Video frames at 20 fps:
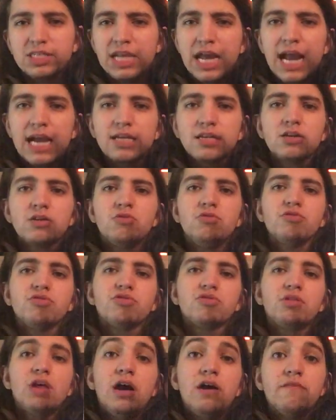technical
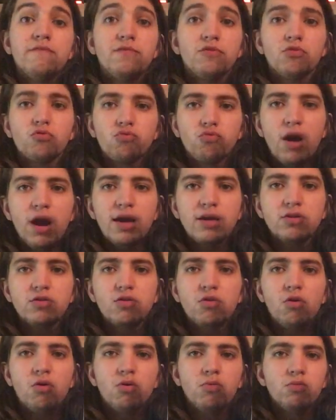sound for
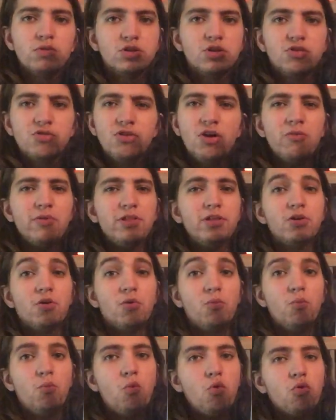grindcore, which is not really a
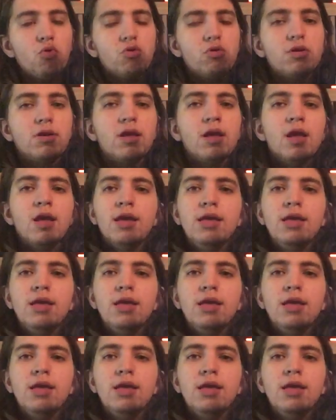word